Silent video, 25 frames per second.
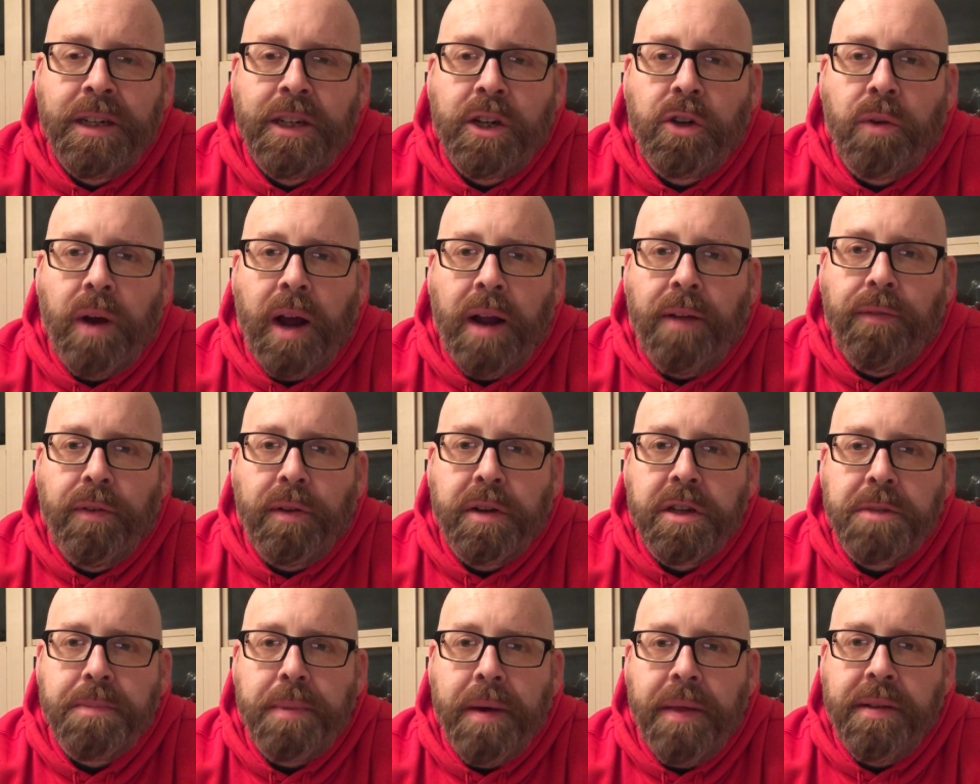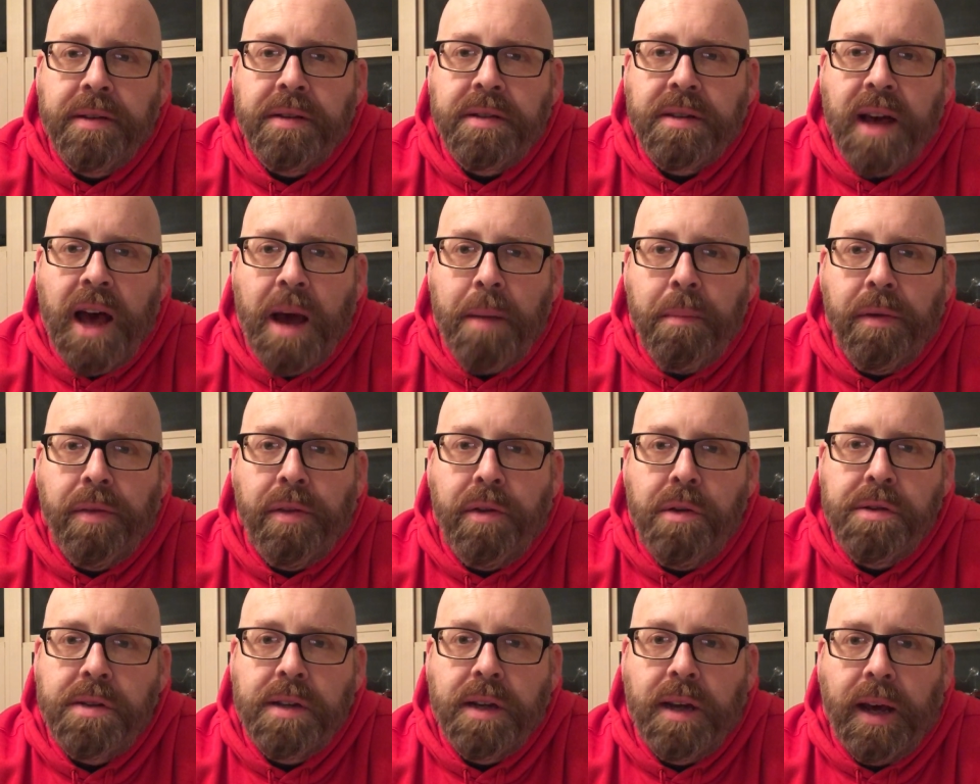Grateful to spend this time
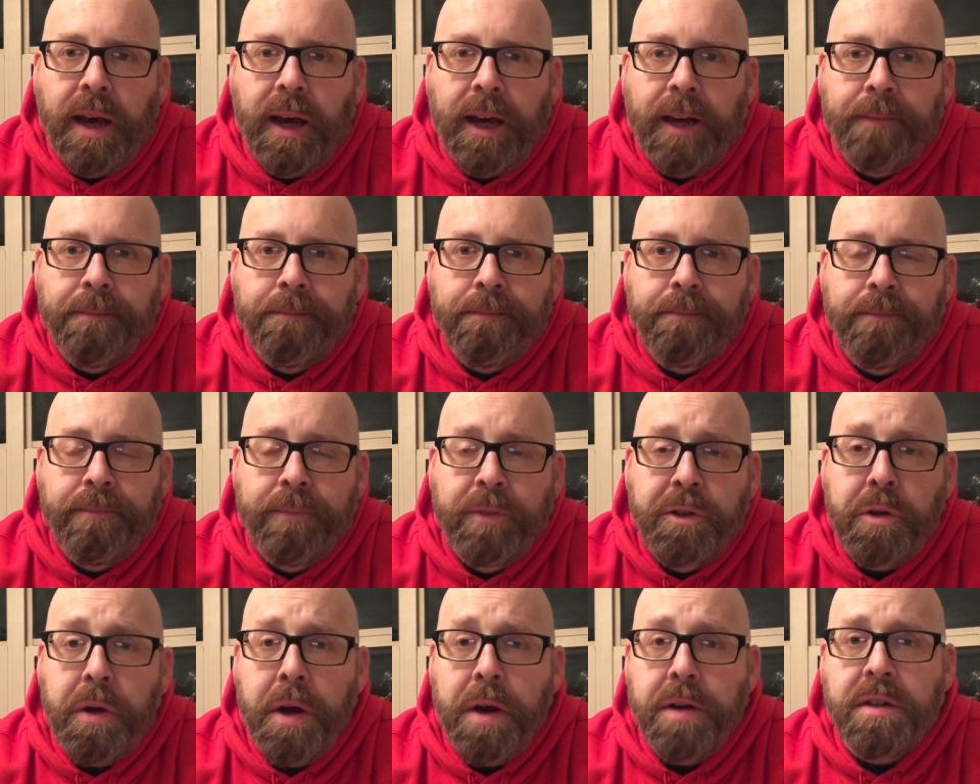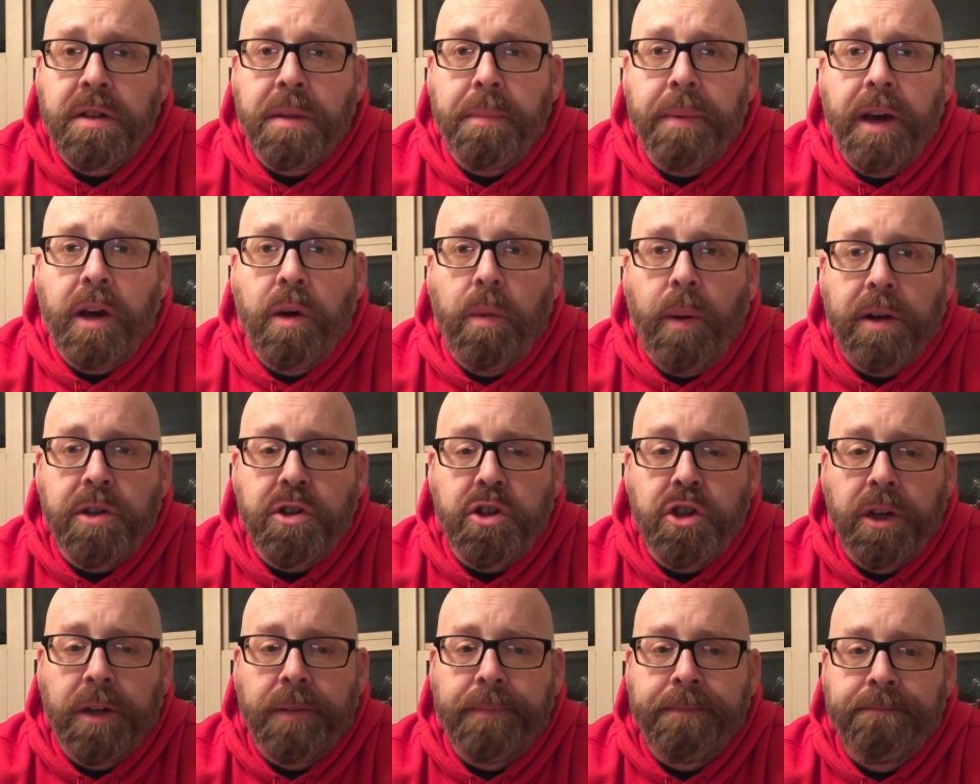with you today. So here's the big
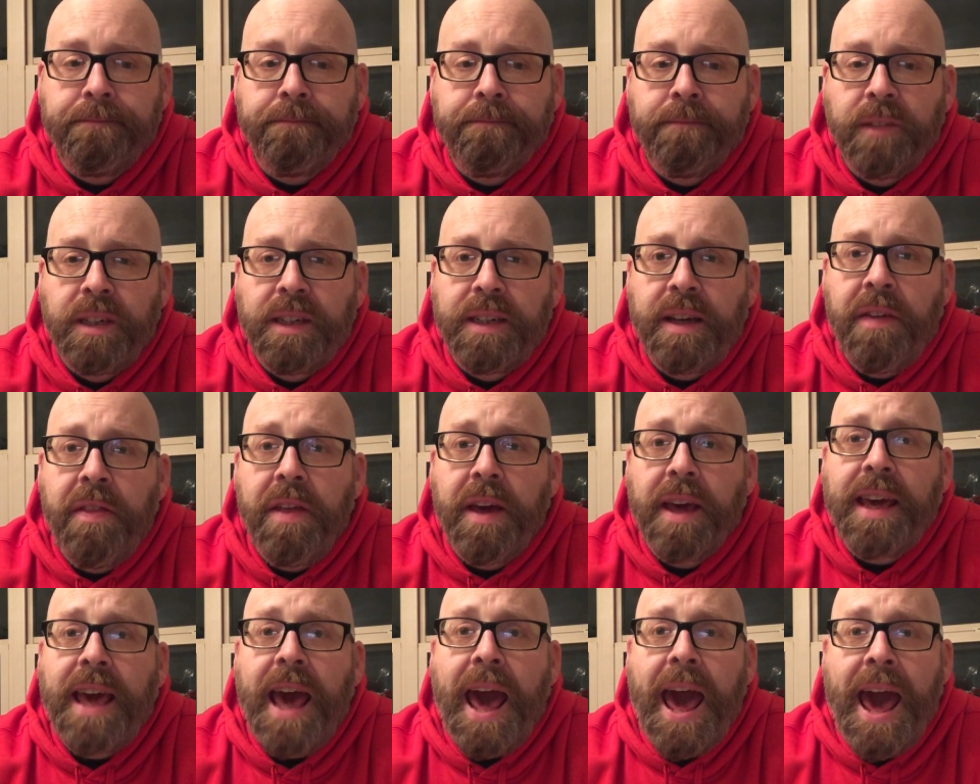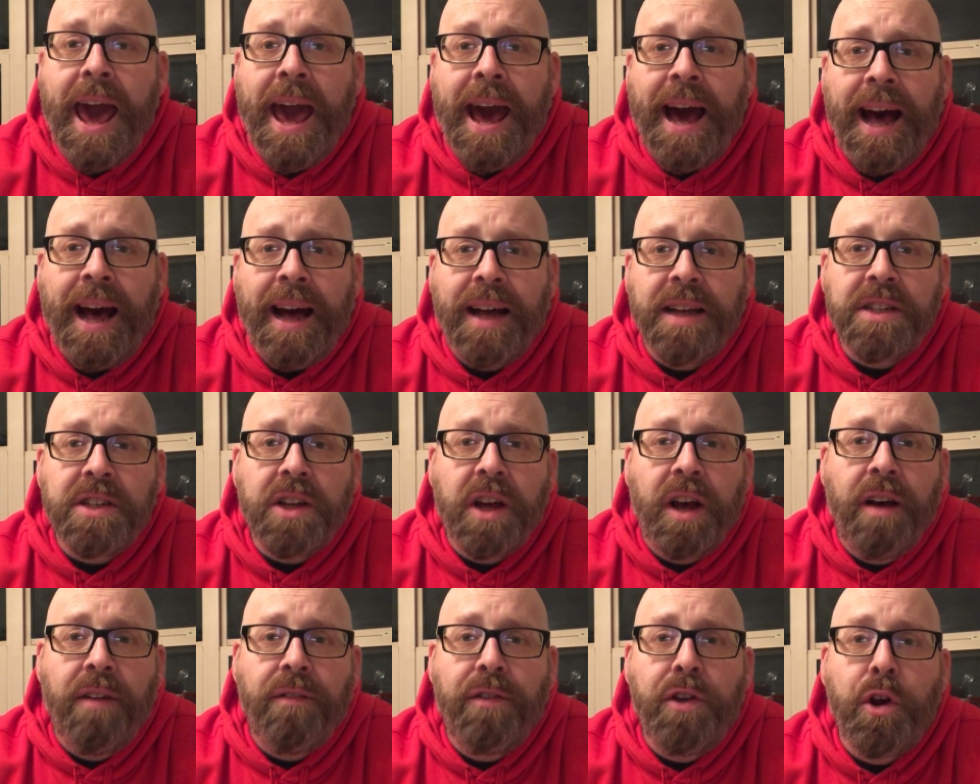question. In the
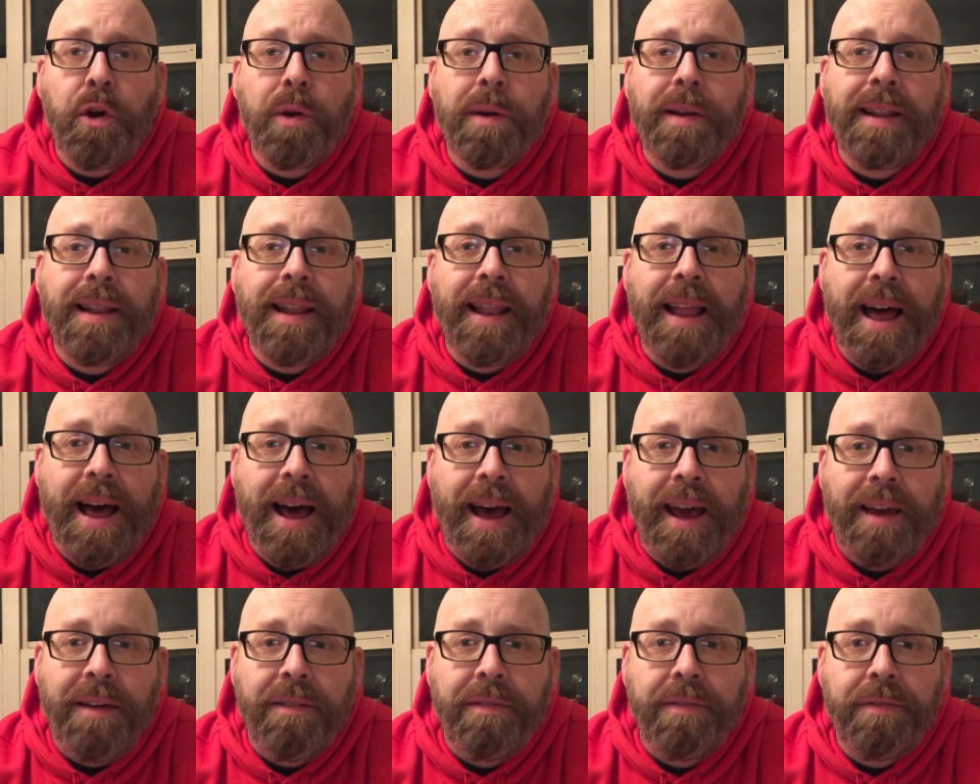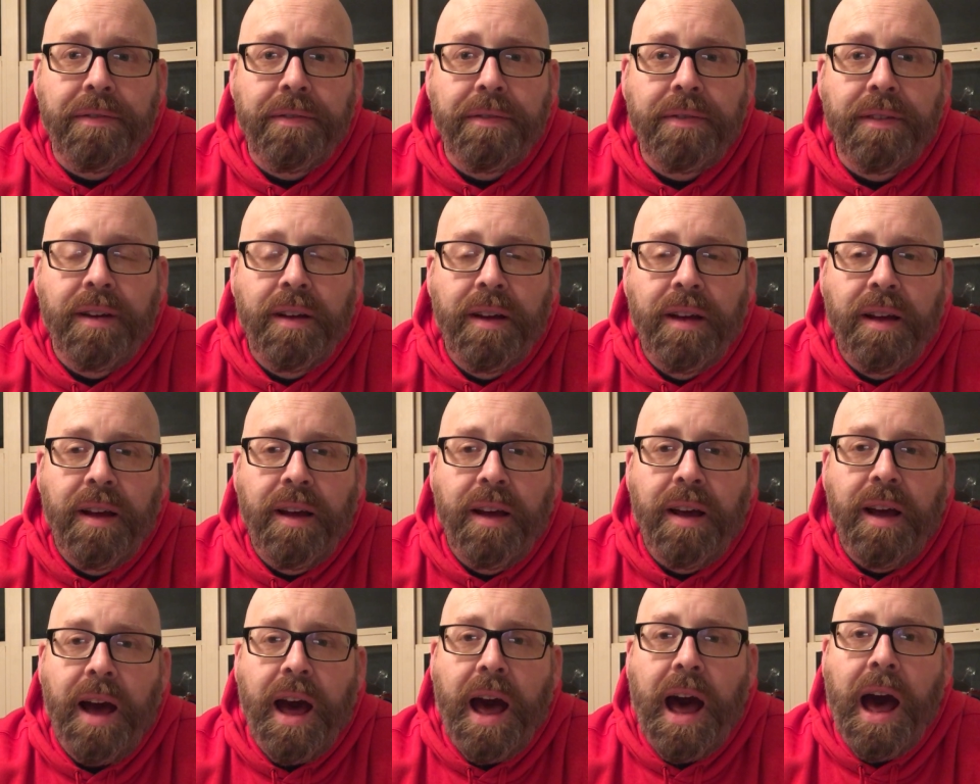chaos of your life,
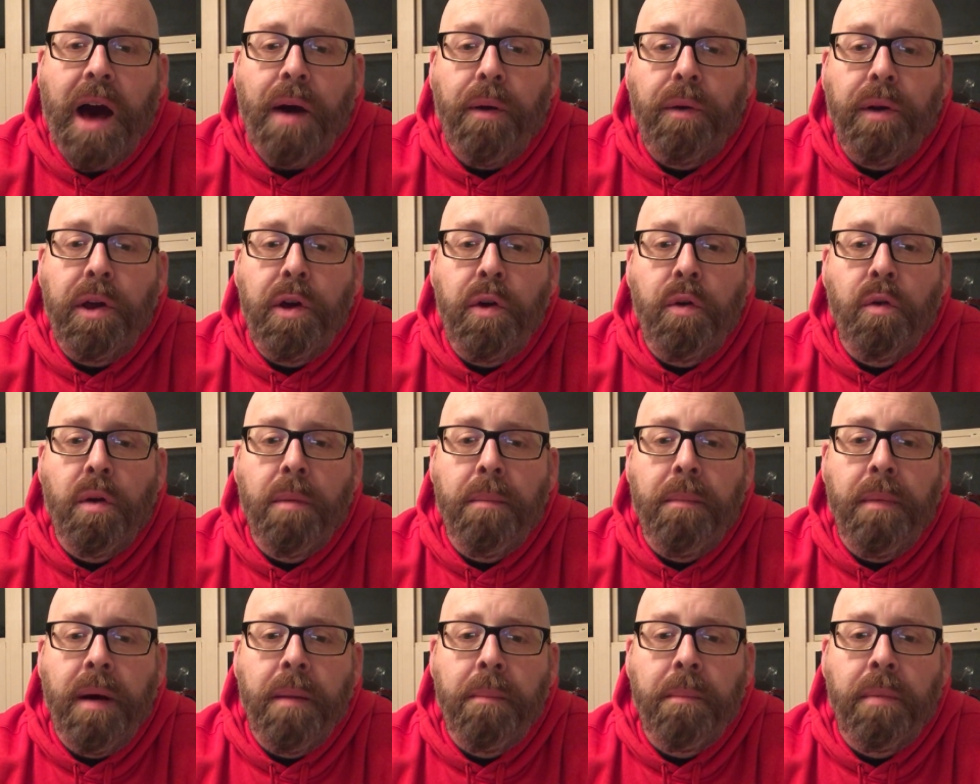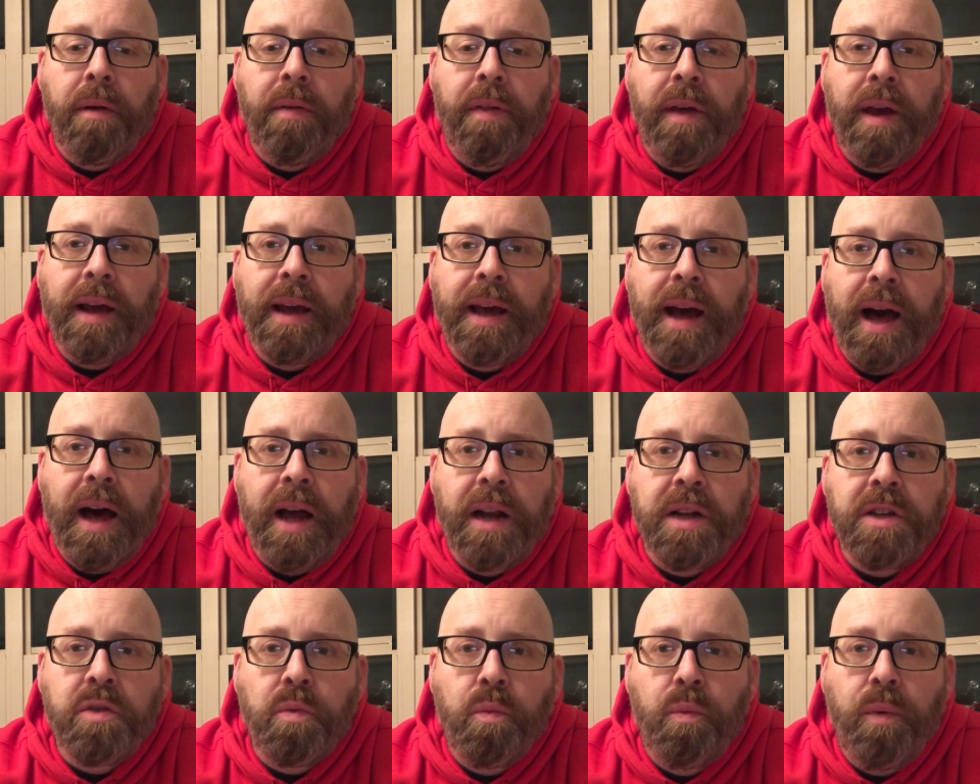how do you remember that
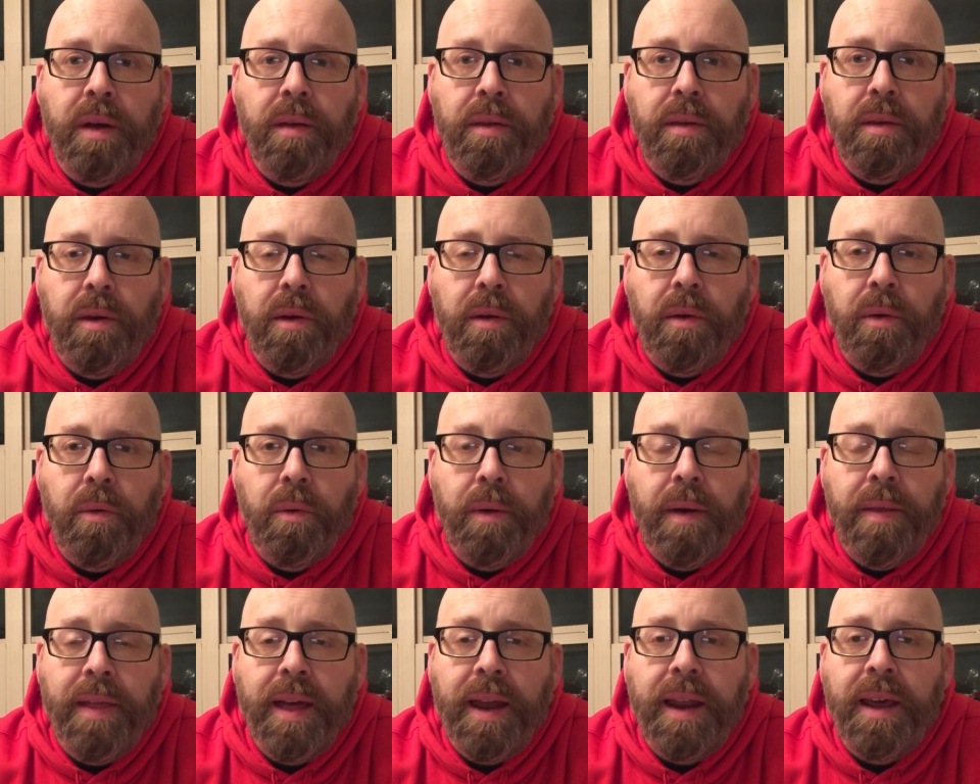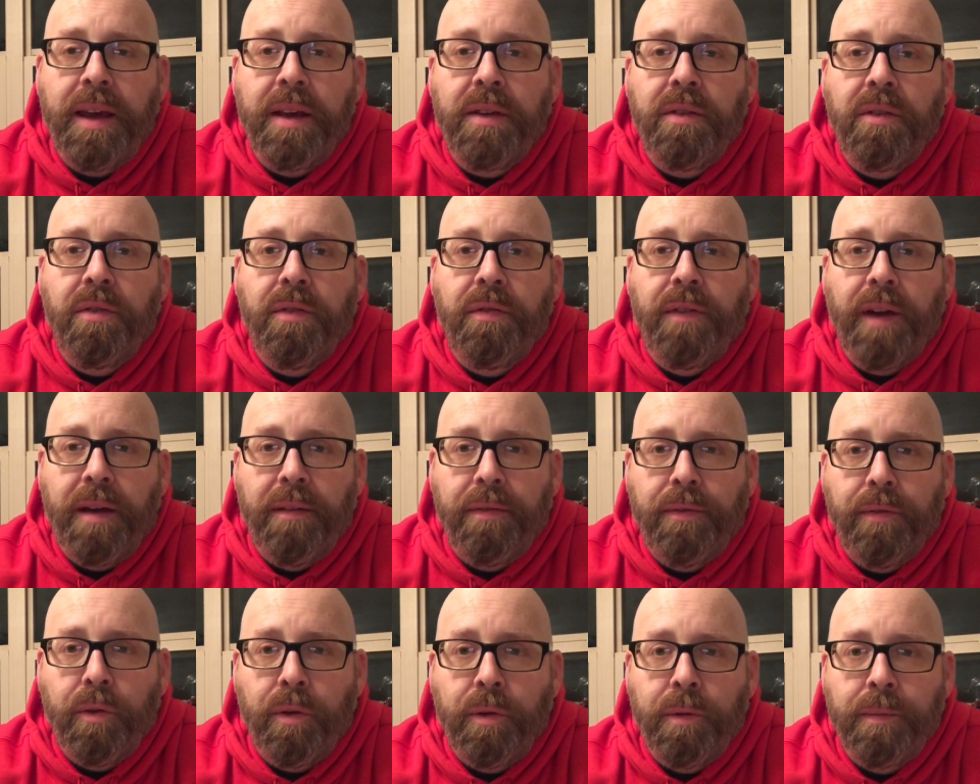God is with you and that He is
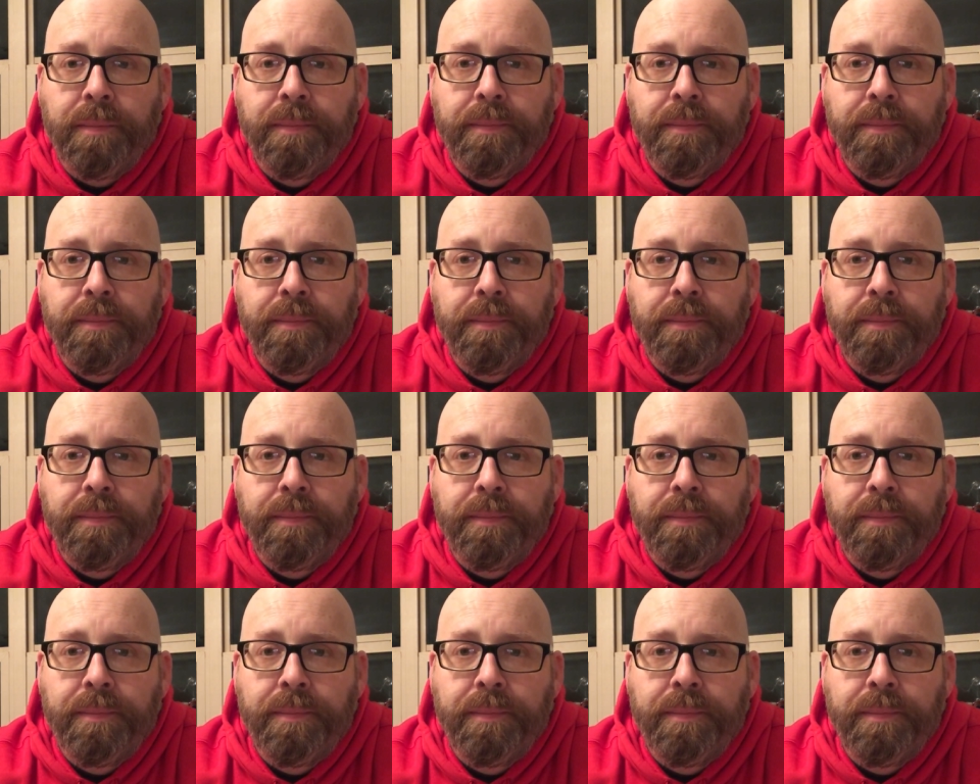faithful?